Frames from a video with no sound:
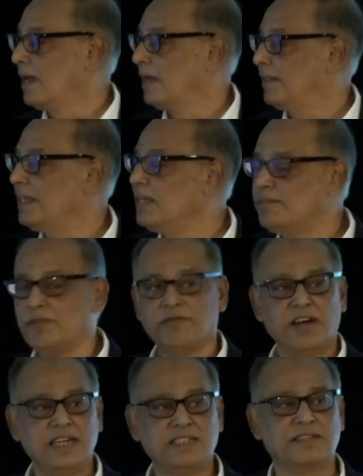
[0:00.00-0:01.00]
Then it
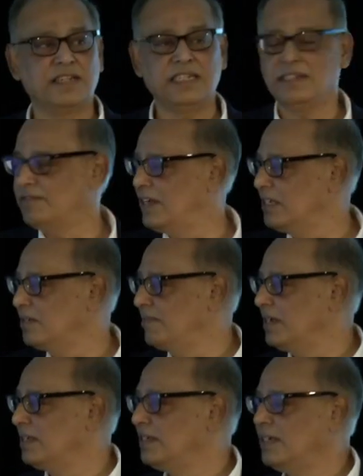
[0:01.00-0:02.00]
provides greater
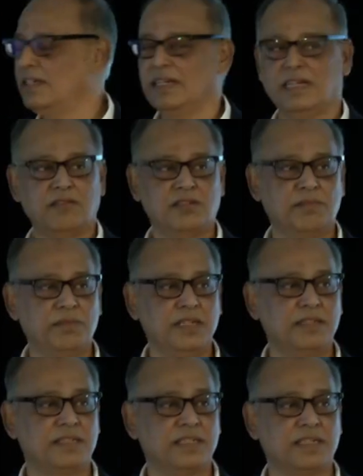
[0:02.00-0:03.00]
transparency and
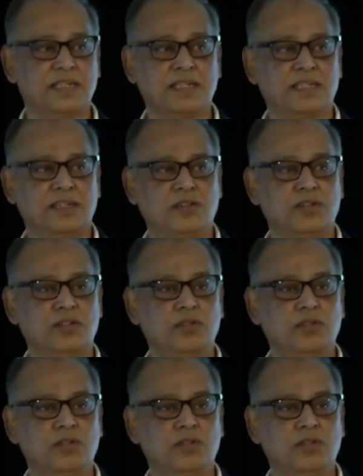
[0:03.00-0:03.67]
accountability. You know, you